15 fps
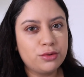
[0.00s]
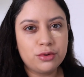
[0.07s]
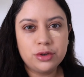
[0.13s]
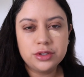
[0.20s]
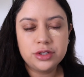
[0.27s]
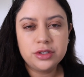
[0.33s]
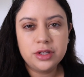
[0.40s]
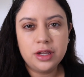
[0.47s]
Google
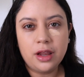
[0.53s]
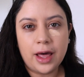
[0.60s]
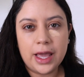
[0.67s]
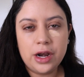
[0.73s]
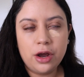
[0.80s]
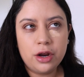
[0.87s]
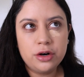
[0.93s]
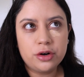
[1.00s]
turn the
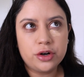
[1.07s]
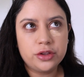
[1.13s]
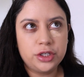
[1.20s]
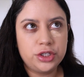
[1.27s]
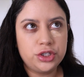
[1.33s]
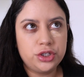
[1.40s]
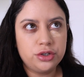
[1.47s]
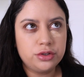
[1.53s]
light on or
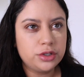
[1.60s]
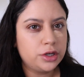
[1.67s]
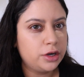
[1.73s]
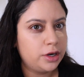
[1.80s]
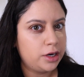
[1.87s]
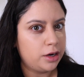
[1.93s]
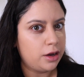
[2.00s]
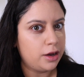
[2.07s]
did you
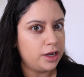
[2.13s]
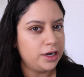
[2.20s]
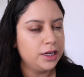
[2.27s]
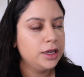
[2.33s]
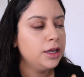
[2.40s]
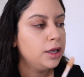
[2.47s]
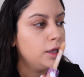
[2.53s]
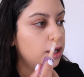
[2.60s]
turn it
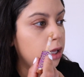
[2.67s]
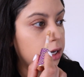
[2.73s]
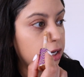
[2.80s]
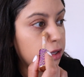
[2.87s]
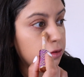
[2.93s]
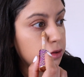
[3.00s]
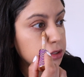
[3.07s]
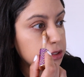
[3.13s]
on? And
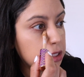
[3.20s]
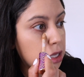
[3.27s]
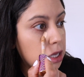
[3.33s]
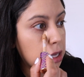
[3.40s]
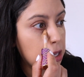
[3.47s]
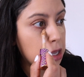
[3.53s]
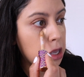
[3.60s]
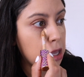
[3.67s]
he was
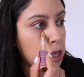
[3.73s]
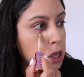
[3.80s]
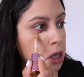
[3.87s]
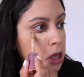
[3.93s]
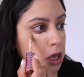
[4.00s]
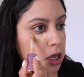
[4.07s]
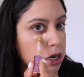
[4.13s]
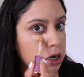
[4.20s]
like,
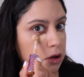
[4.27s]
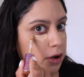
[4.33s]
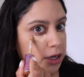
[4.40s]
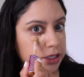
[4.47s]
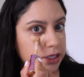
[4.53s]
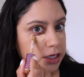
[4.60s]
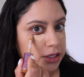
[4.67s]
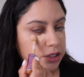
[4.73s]
no, I
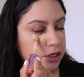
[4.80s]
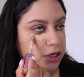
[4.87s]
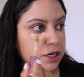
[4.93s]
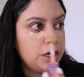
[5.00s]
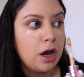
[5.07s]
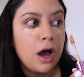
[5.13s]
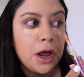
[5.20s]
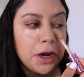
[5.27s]
didn't turn
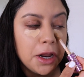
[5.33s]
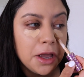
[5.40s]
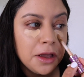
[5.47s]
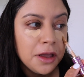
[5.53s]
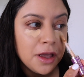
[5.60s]
it on.